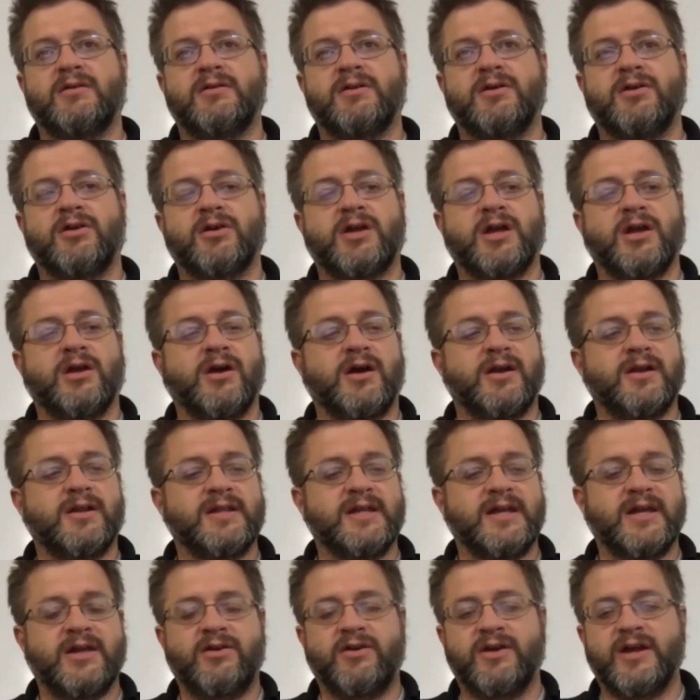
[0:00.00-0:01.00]
hooking onto
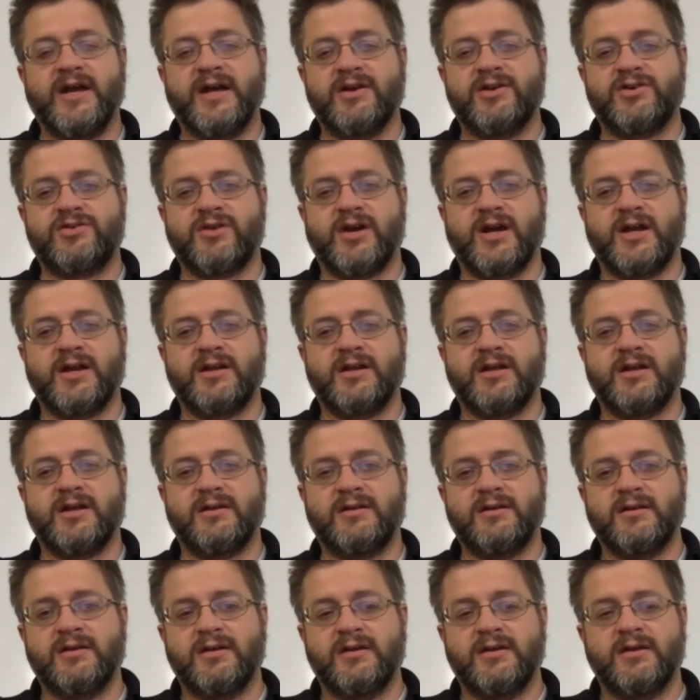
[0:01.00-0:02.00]
the internet and
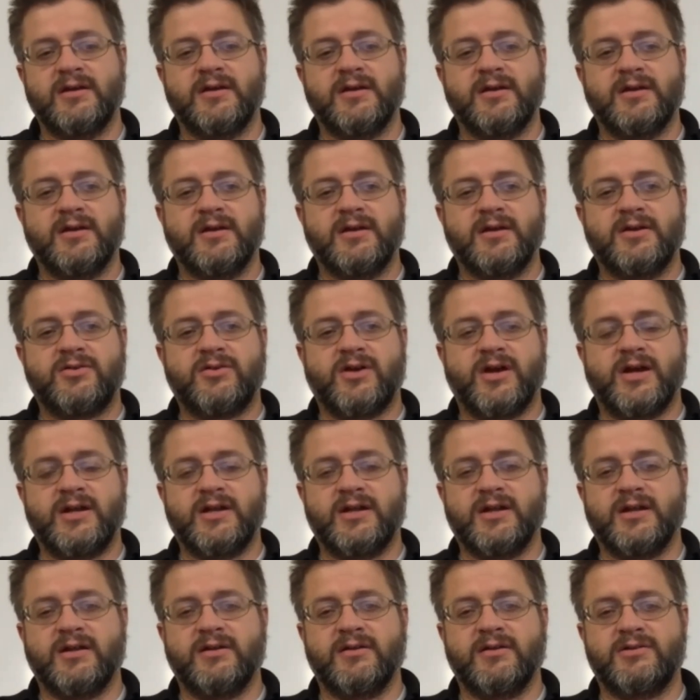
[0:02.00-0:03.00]
trying
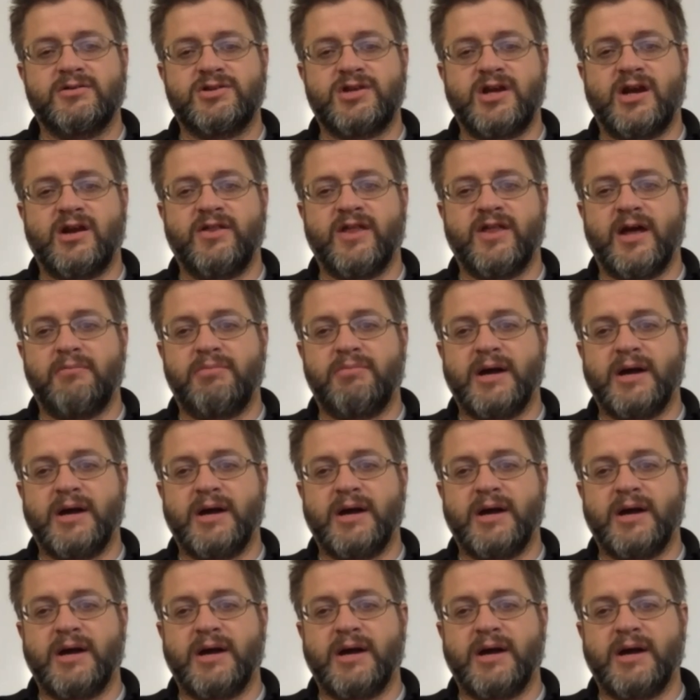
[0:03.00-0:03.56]
to share that